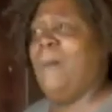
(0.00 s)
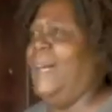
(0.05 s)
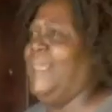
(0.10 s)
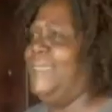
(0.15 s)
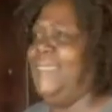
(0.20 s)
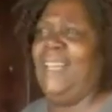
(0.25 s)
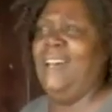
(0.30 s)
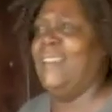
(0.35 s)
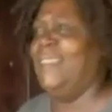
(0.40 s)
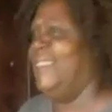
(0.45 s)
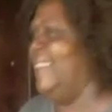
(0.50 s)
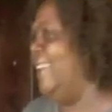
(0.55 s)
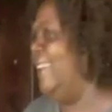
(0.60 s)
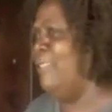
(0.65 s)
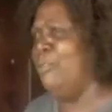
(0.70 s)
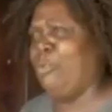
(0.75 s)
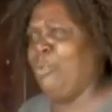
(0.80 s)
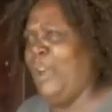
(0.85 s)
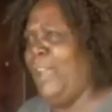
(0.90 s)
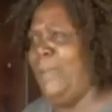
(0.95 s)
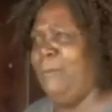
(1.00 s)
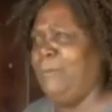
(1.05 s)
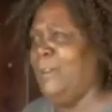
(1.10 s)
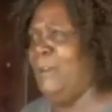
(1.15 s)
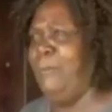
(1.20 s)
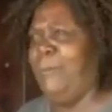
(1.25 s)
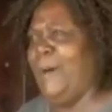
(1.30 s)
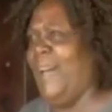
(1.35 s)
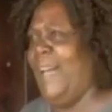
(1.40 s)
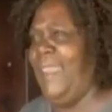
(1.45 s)
my son didn't rape
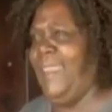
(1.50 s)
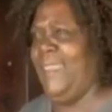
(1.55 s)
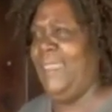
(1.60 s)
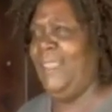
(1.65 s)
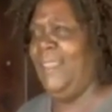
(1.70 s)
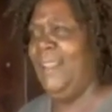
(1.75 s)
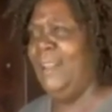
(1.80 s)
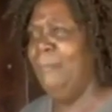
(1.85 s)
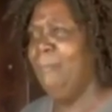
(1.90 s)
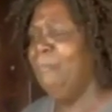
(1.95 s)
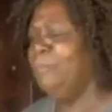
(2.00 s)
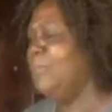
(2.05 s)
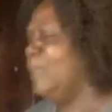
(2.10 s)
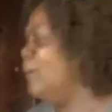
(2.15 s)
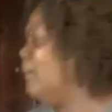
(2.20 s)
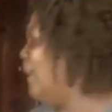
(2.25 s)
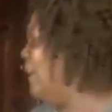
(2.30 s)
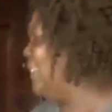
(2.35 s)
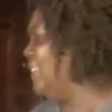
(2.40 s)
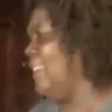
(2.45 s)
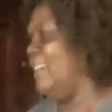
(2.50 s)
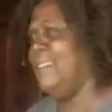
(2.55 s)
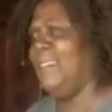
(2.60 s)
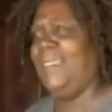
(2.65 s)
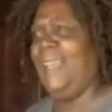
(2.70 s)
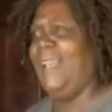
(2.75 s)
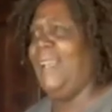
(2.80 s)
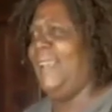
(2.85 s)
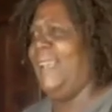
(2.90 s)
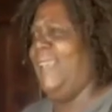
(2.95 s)
nobody. My son
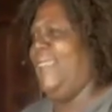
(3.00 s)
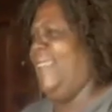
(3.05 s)
can